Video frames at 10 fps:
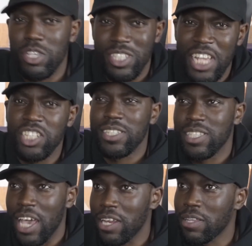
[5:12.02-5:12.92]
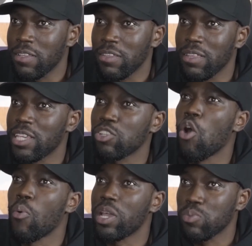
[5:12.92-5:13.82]
Sanchez said he's
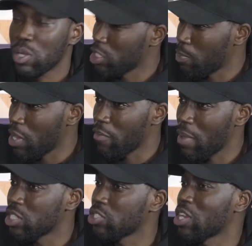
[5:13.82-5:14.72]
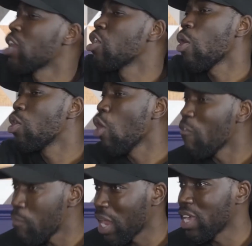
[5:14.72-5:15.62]
always wanted to play for Manchester United. I know a lot
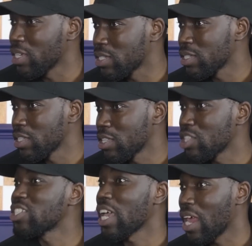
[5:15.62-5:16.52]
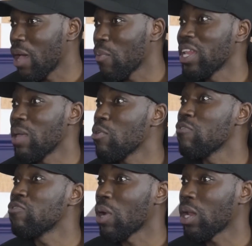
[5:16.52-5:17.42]
of players say that when they
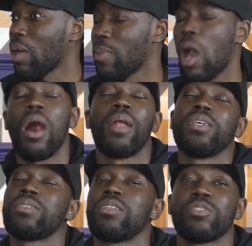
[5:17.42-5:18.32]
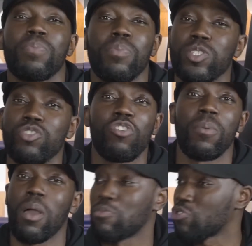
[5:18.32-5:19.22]
move to a club. Oh, listen, it's a
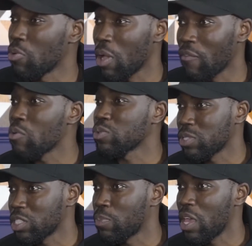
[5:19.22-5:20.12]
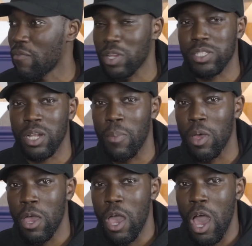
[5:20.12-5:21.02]
dream come true. I've always wanted to play for this
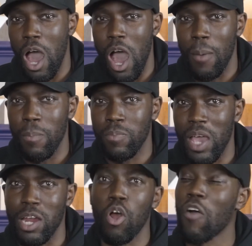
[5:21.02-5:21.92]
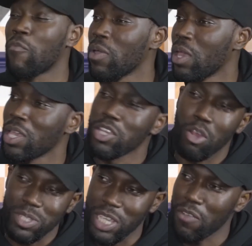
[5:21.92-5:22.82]
club, and a lot of
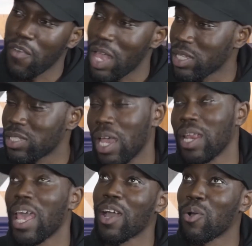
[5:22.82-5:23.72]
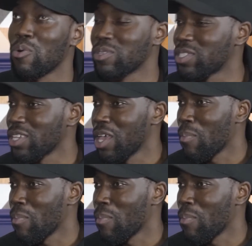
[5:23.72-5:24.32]
City fans are saying, yeah, of course.